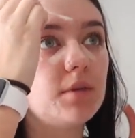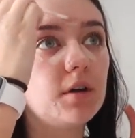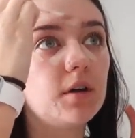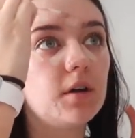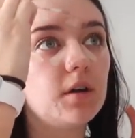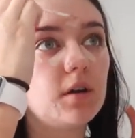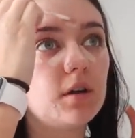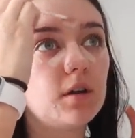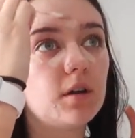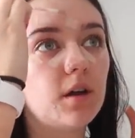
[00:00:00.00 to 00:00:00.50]

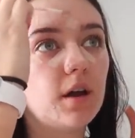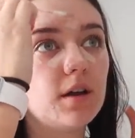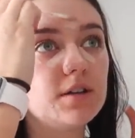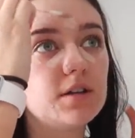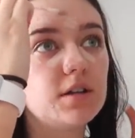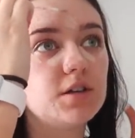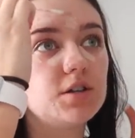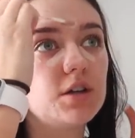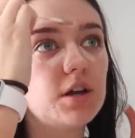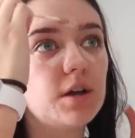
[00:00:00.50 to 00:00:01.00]
The guys
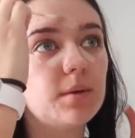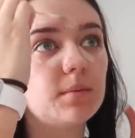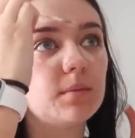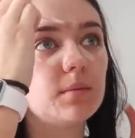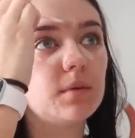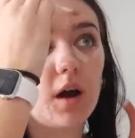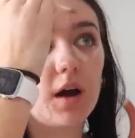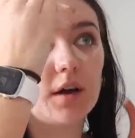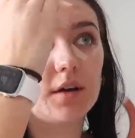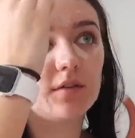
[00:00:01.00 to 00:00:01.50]
at the
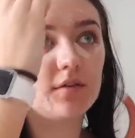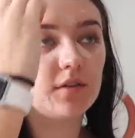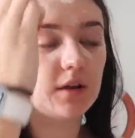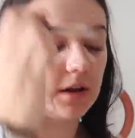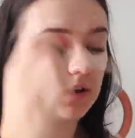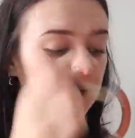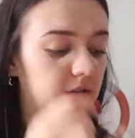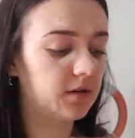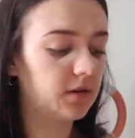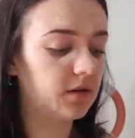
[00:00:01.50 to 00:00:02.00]
gym kind of
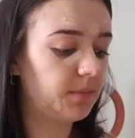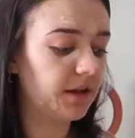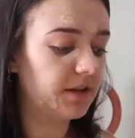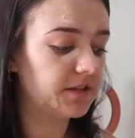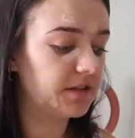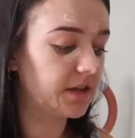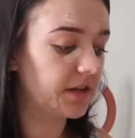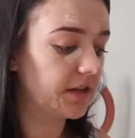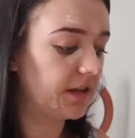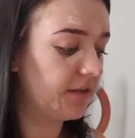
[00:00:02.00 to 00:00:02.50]
like
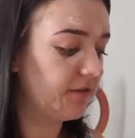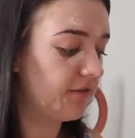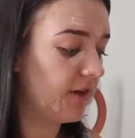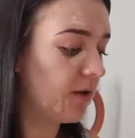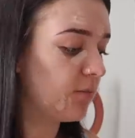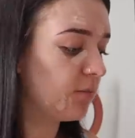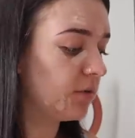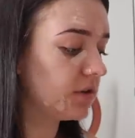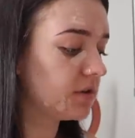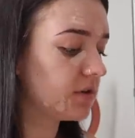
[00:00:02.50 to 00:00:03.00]
basically
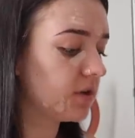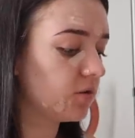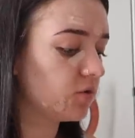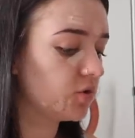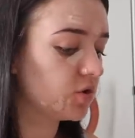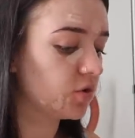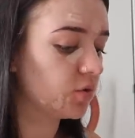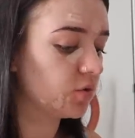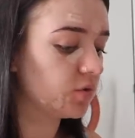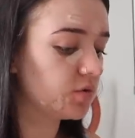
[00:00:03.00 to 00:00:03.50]
found my
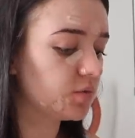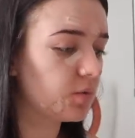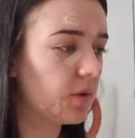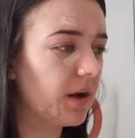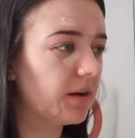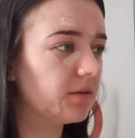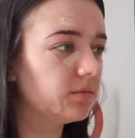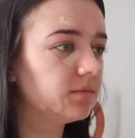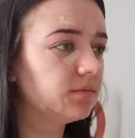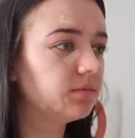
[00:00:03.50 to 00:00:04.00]
social as
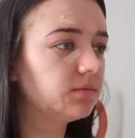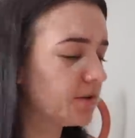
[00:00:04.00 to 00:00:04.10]
well.